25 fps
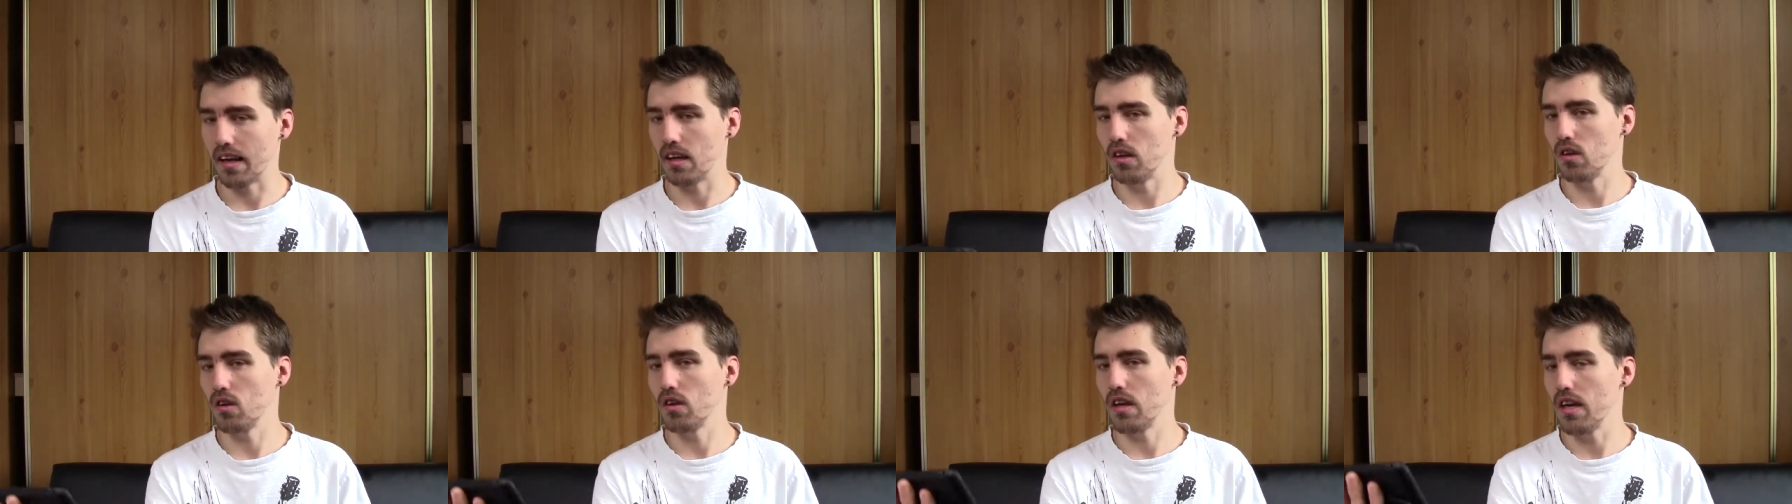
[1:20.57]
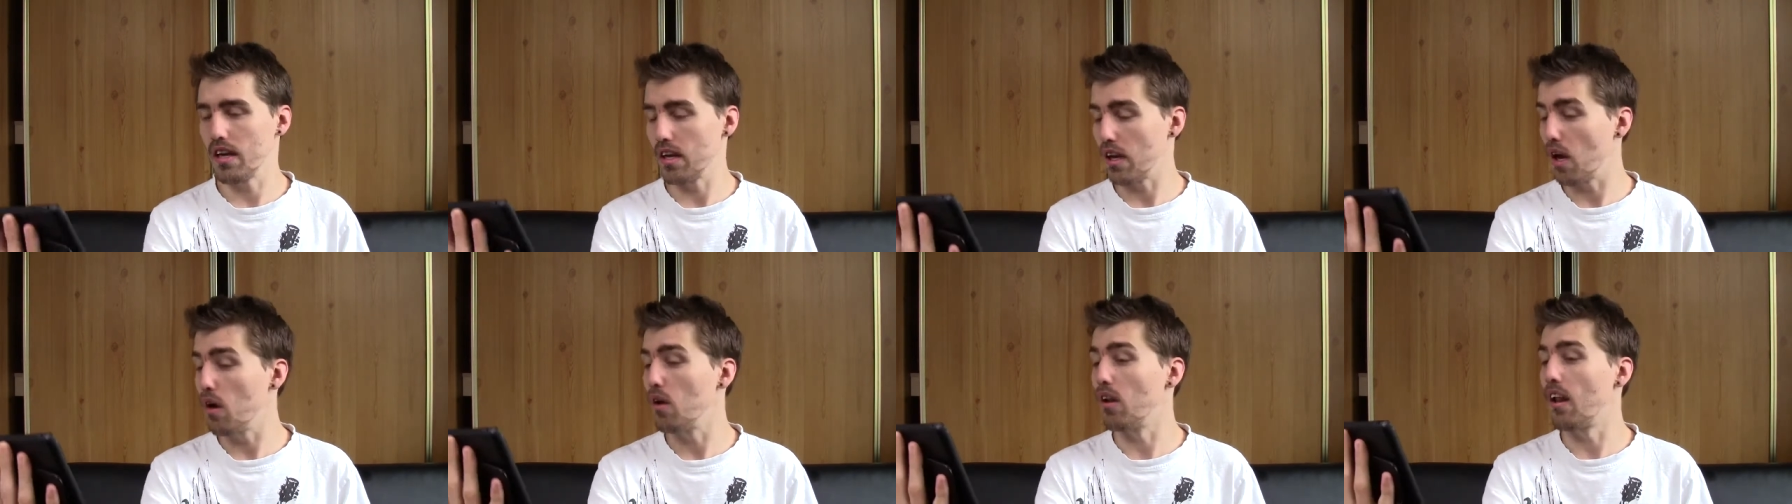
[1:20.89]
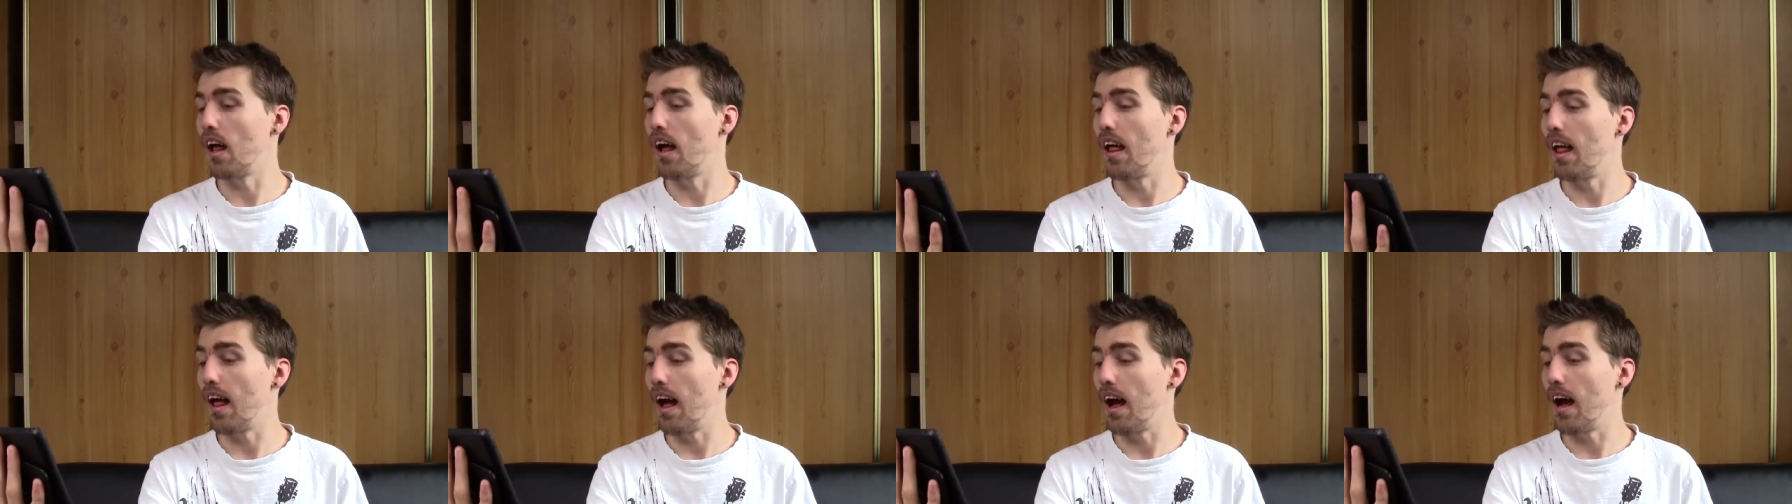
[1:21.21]
I can just keep going
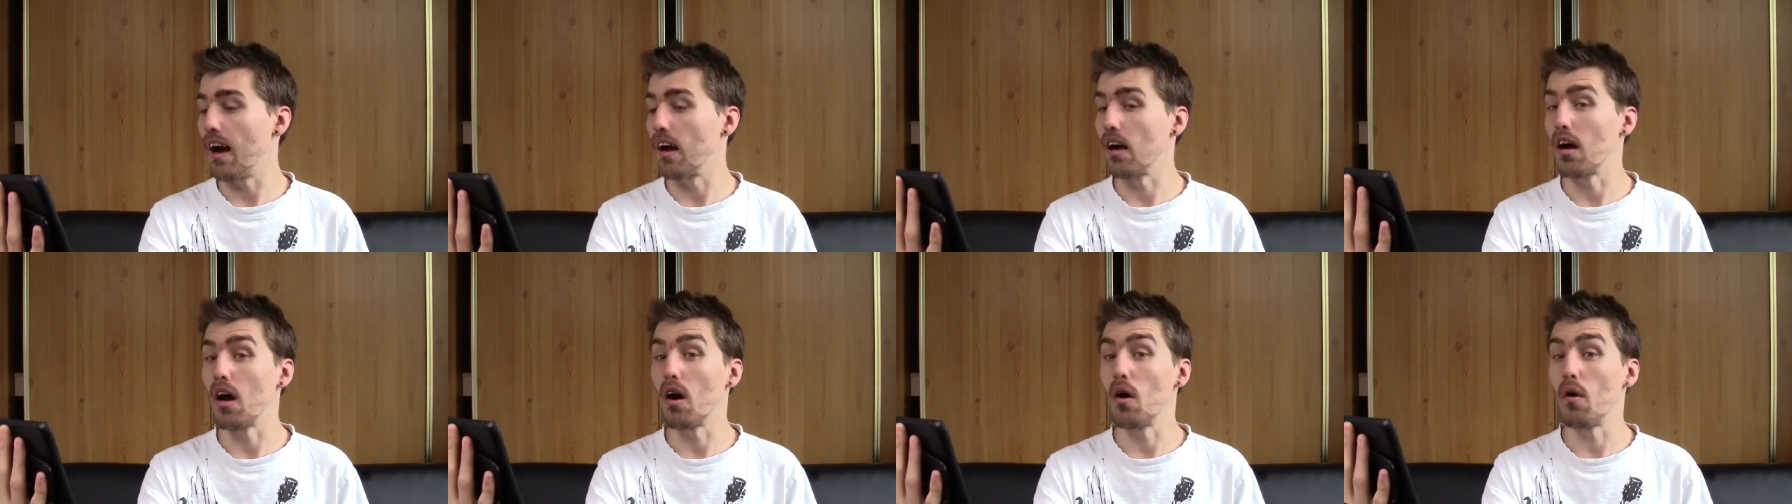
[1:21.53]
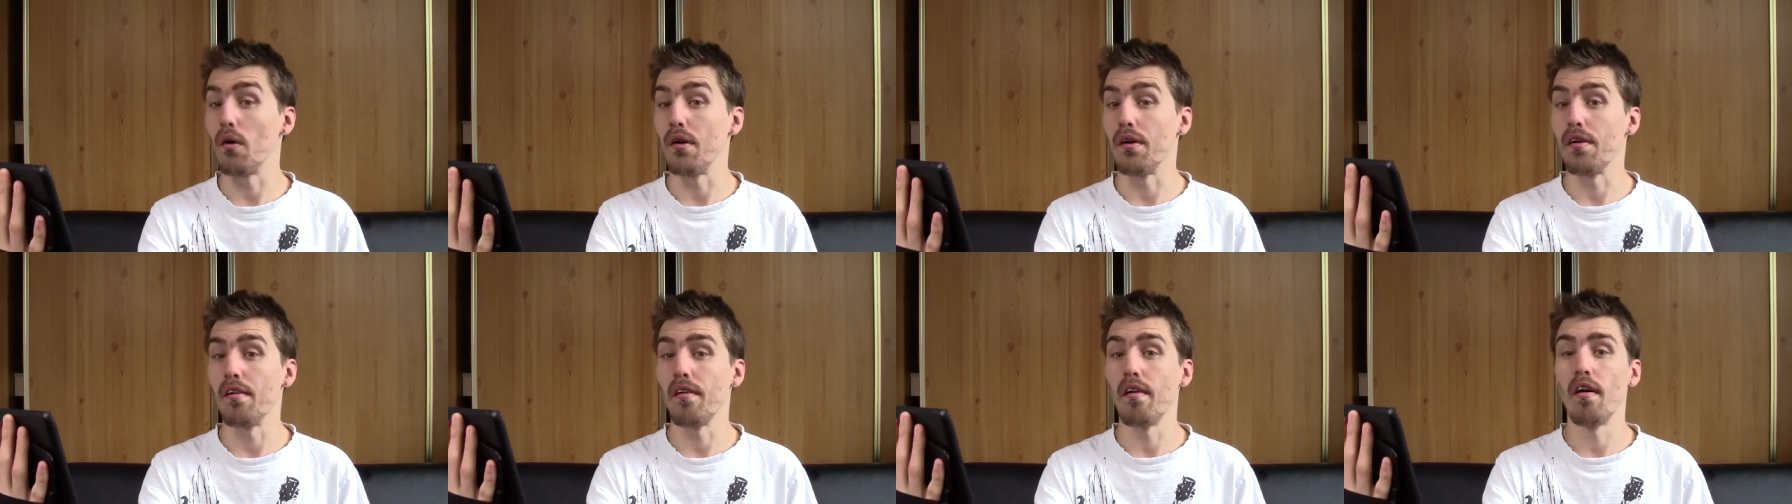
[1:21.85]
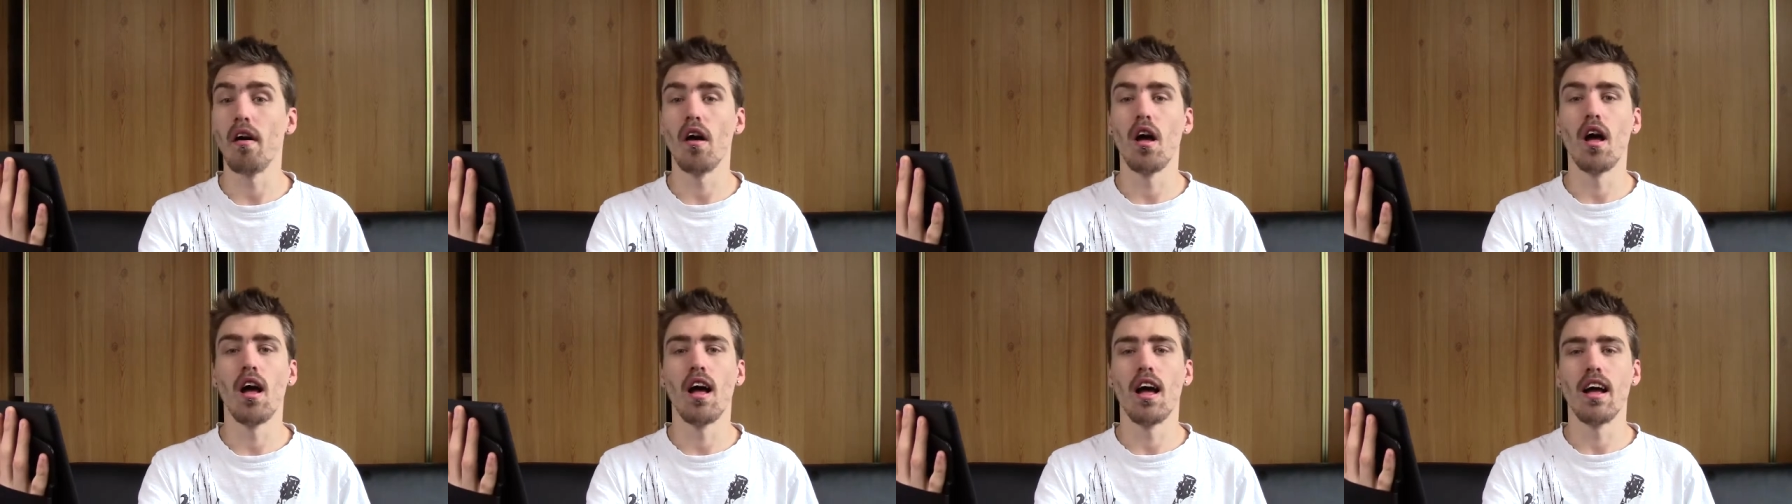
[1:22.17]
like that and going,
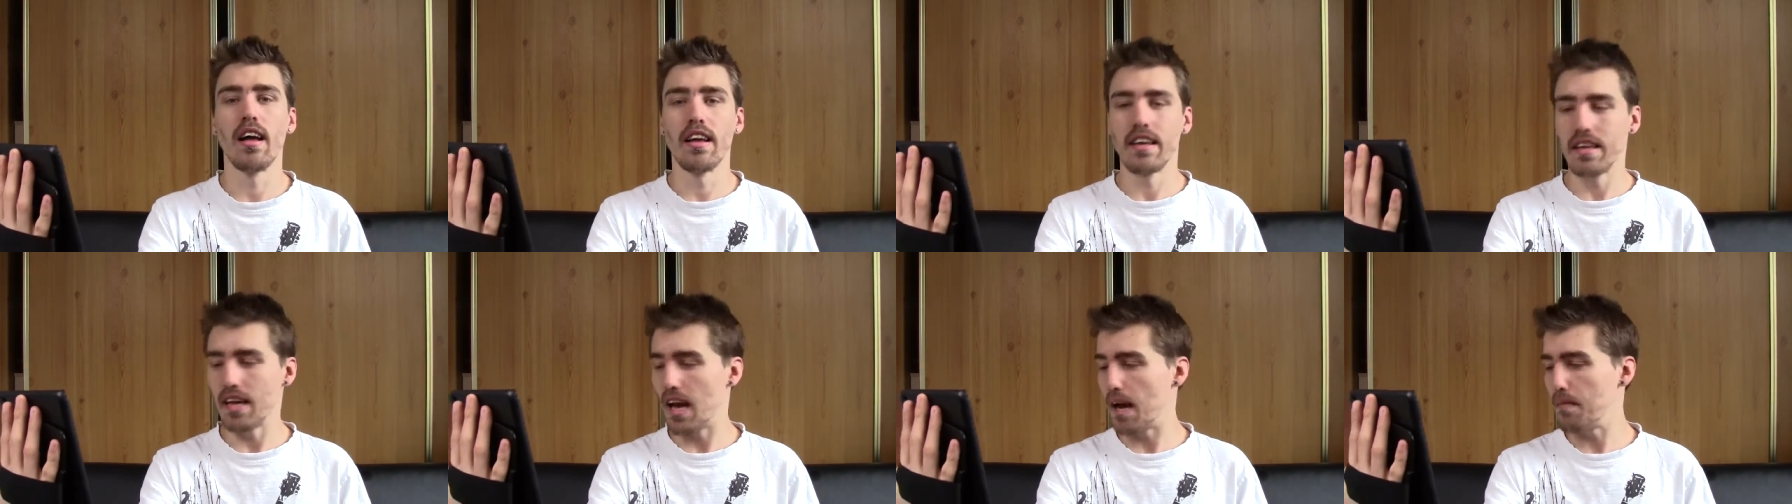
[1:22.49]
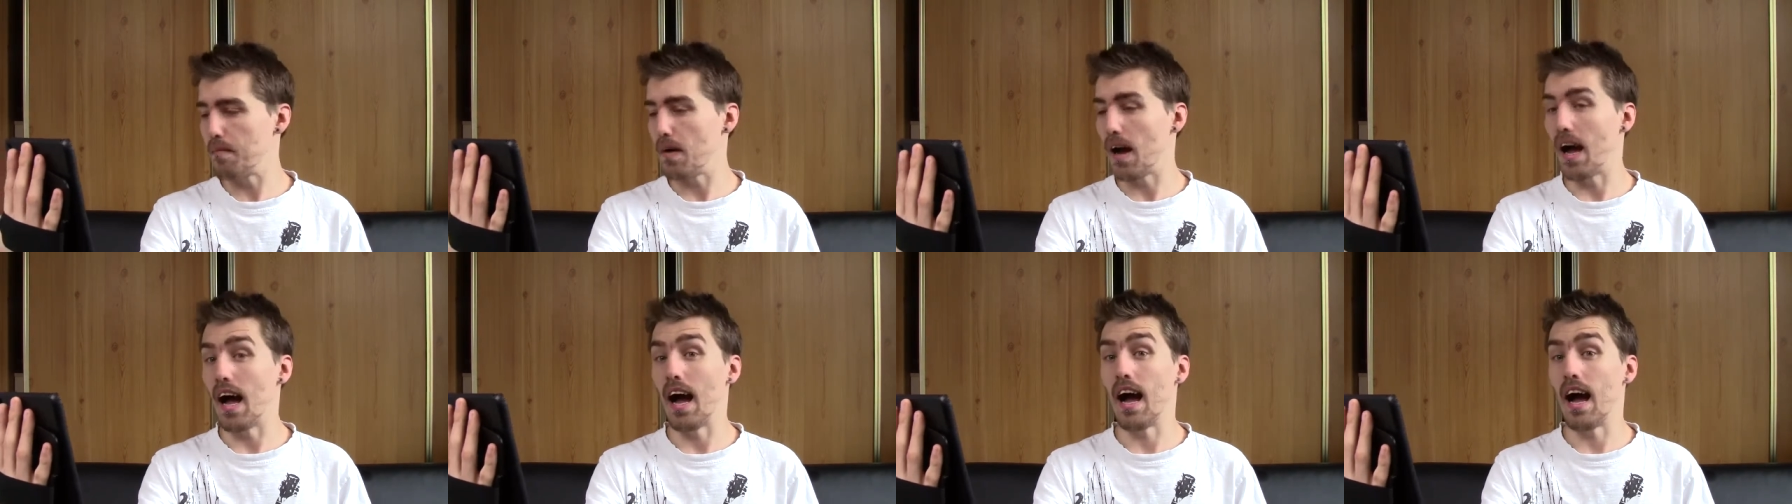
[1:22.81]
yep,